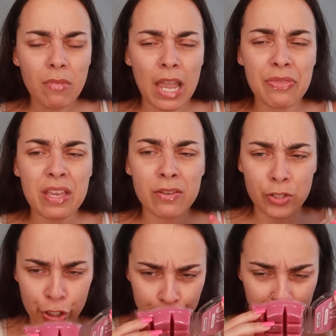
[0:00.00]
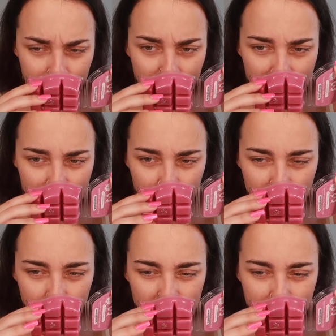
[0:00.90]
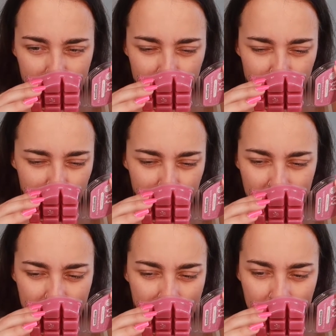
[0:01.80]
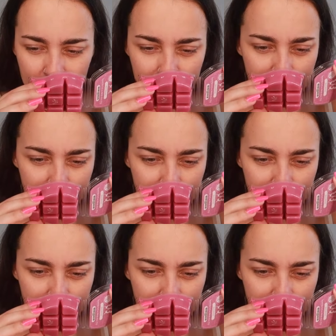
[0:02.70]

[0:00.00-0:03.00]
I think there's sugar, a sweet spun sugar maybe.